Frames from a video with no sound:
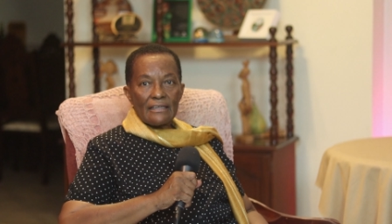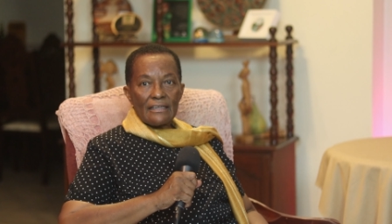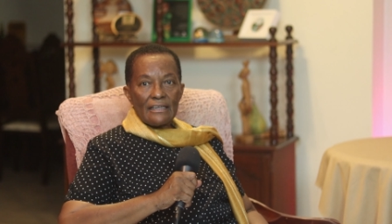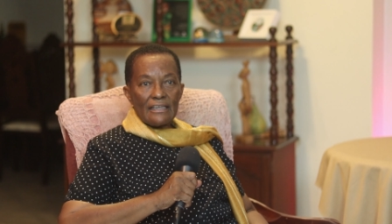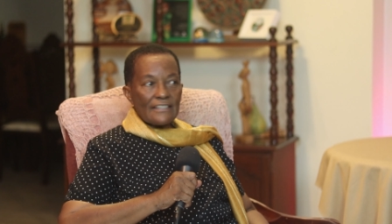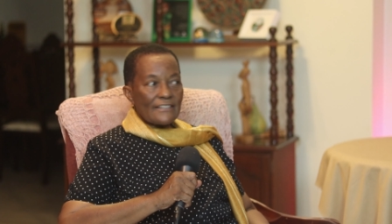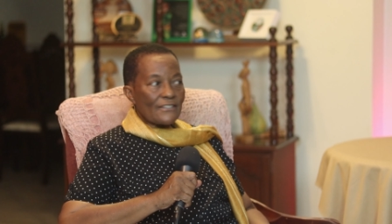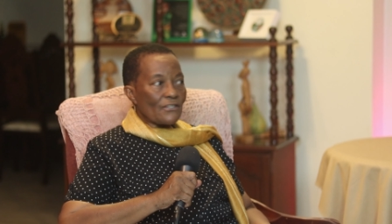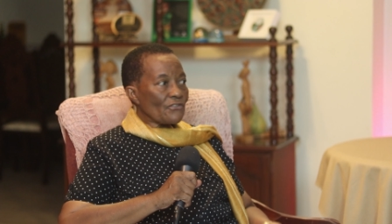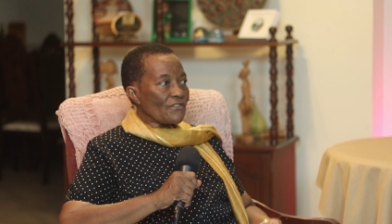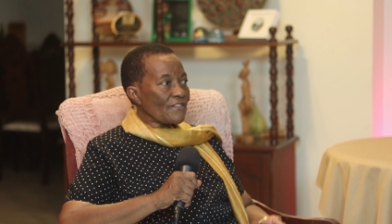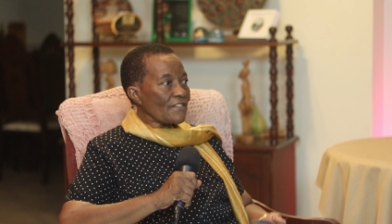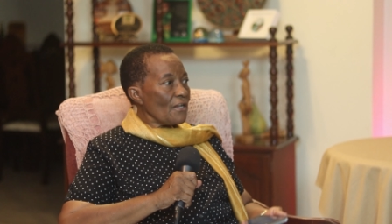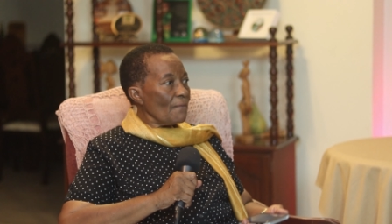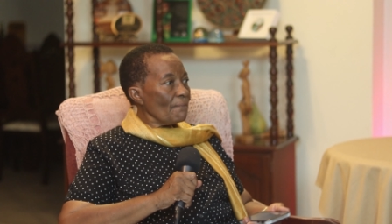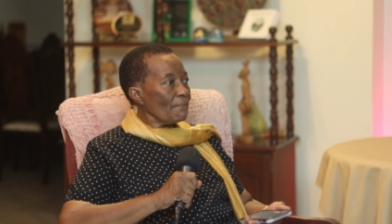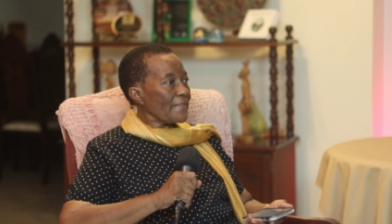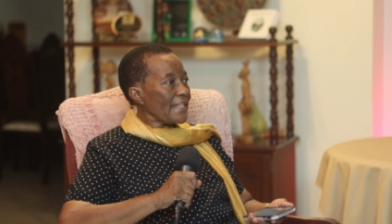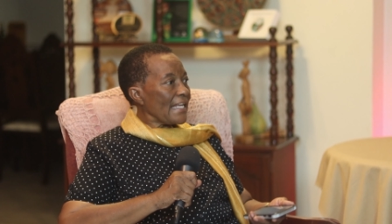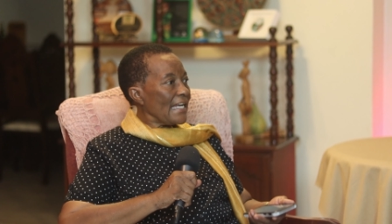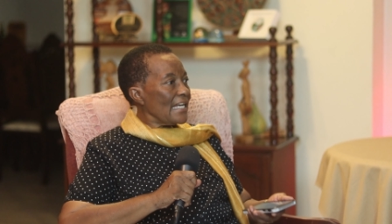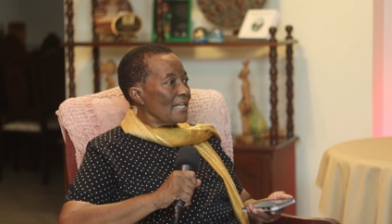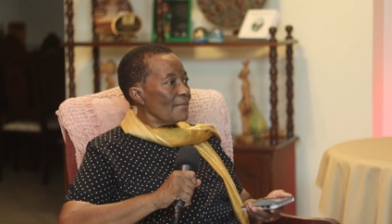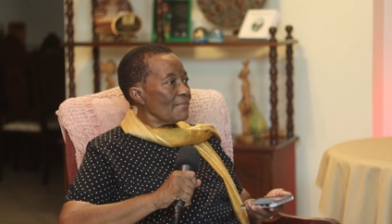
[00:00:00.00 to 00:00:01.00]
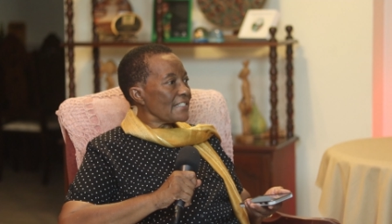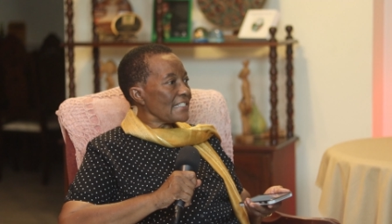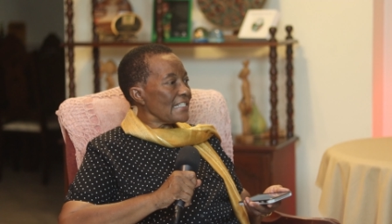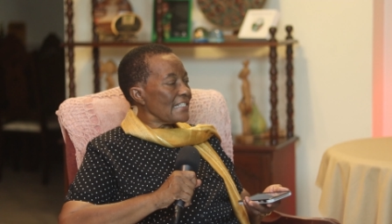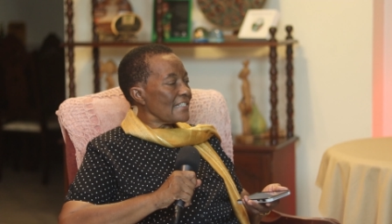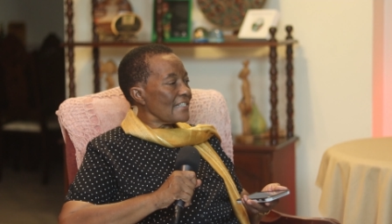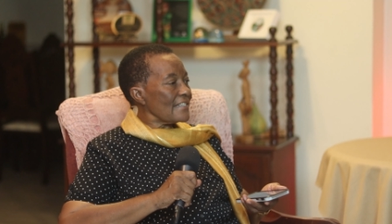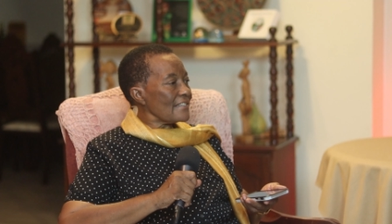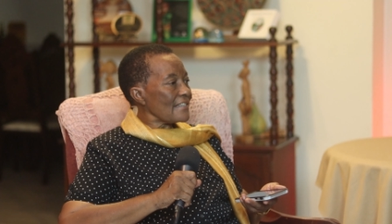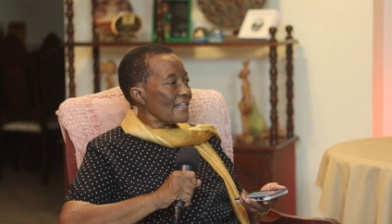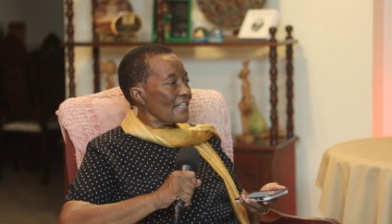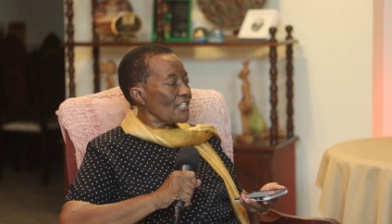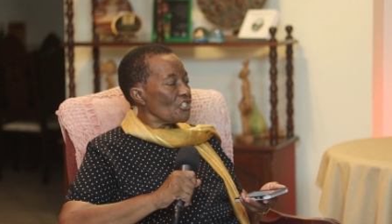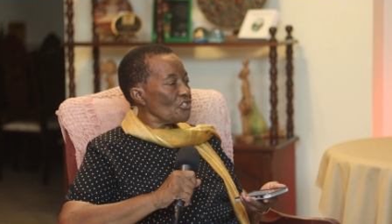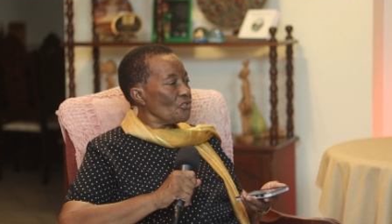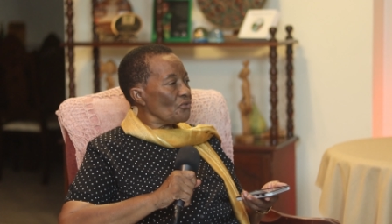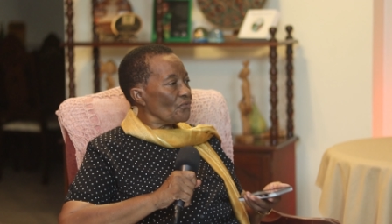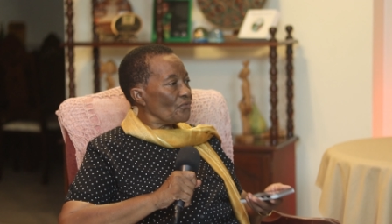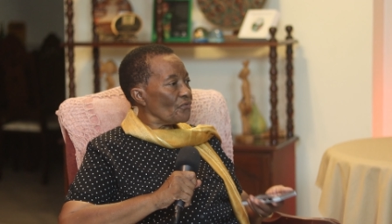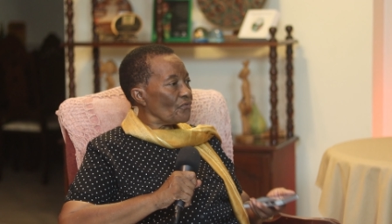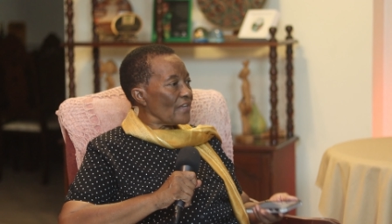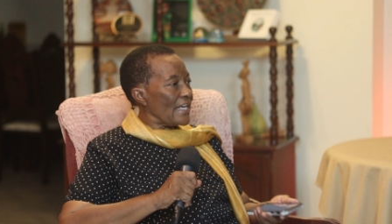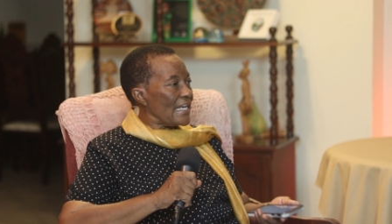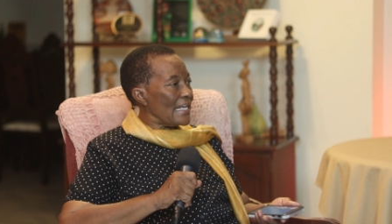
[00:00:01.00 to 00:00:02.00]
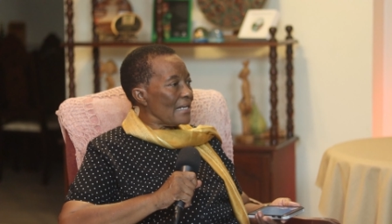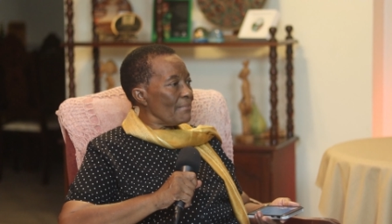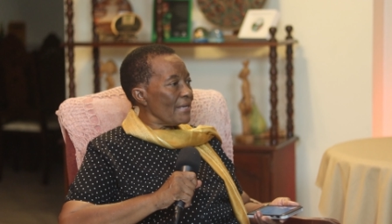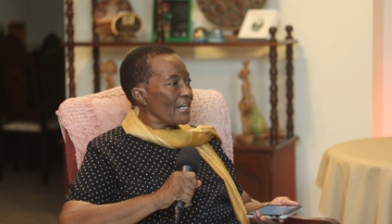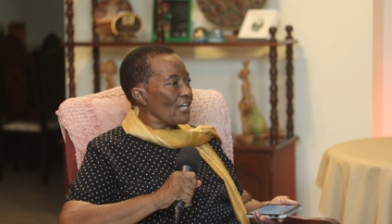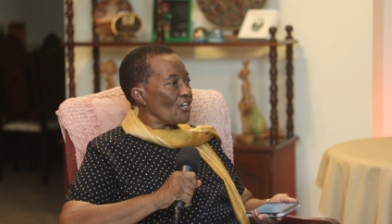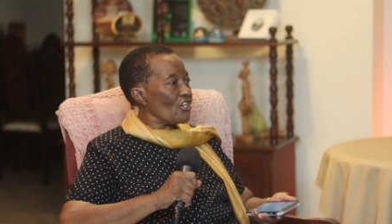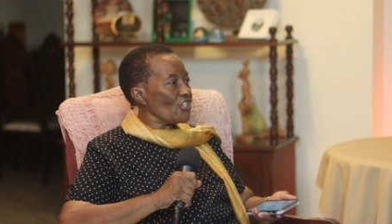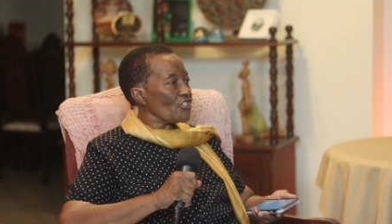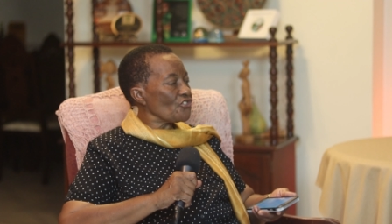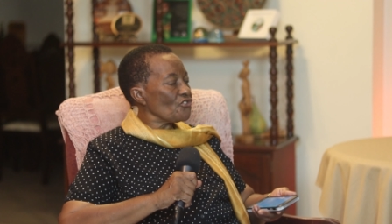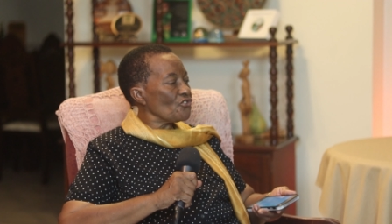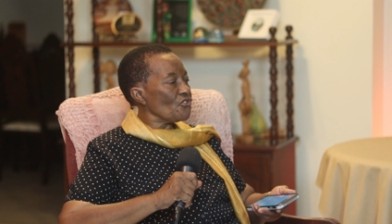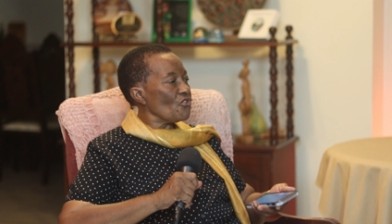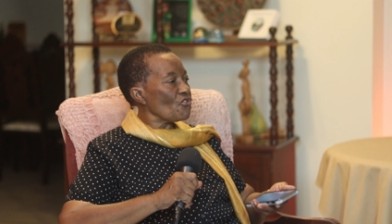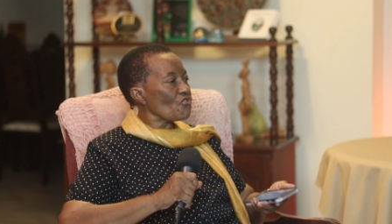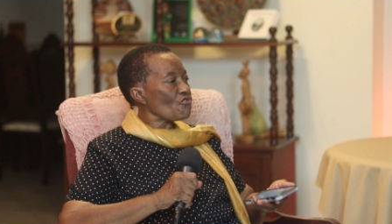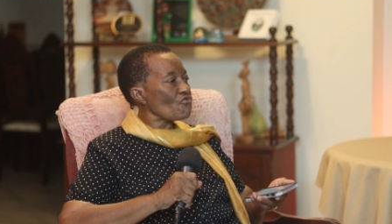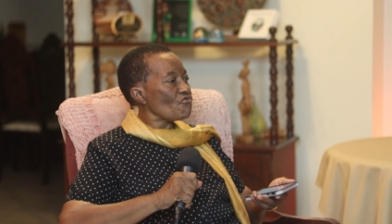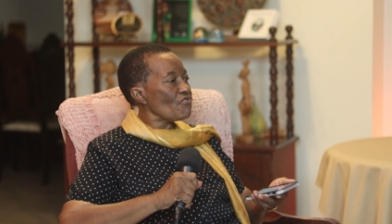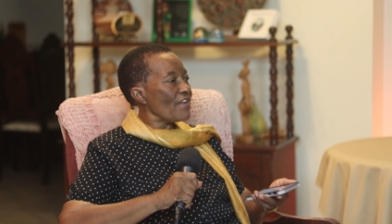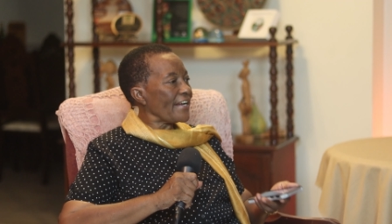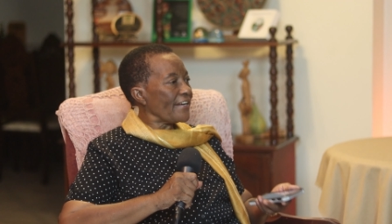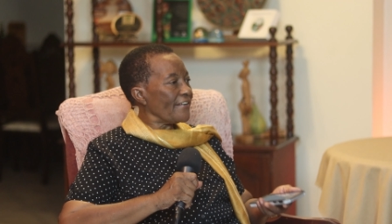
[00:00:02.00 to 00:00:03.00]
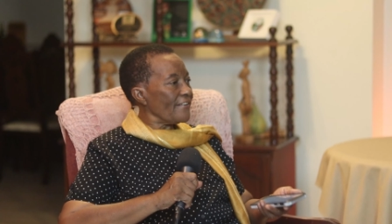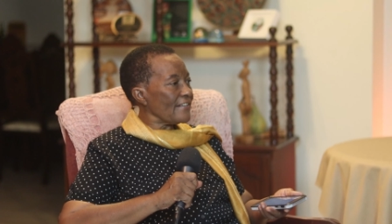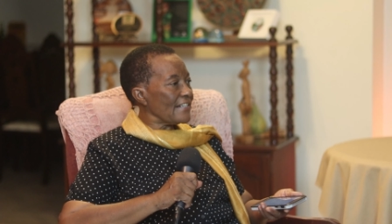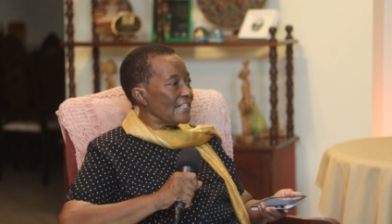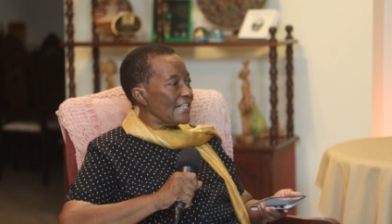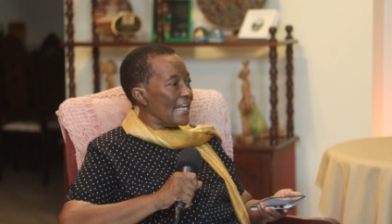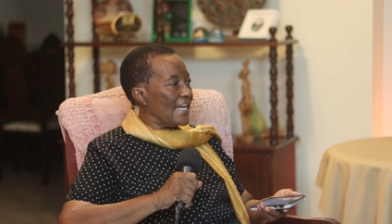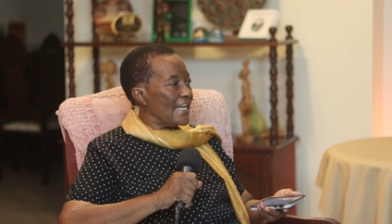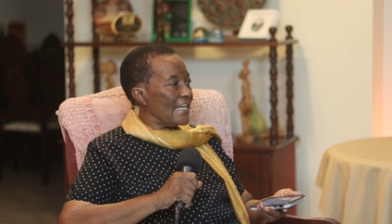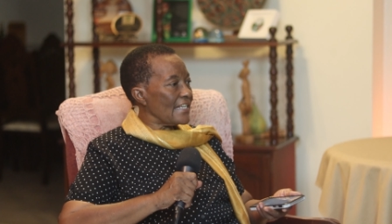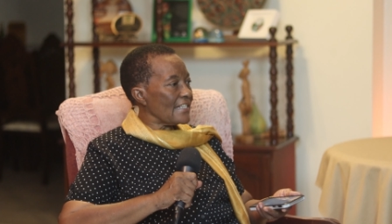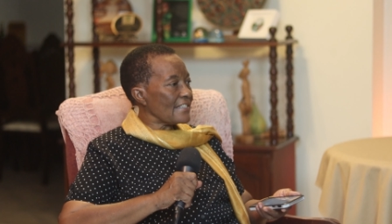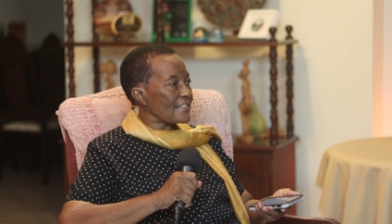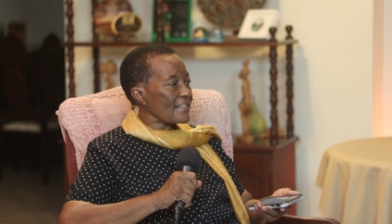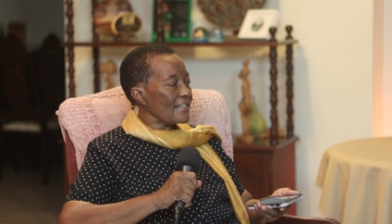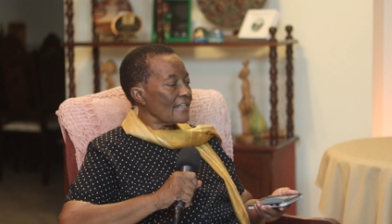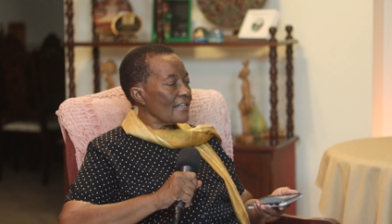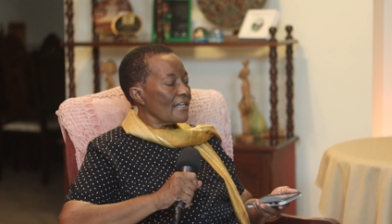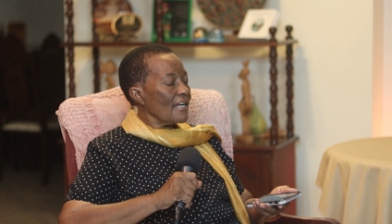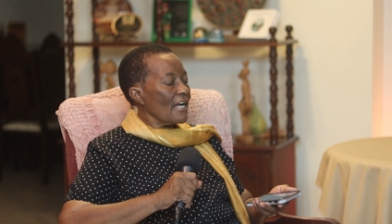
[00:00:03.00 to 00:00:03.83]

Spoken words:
So sometimes it is that you fail because you don't recognize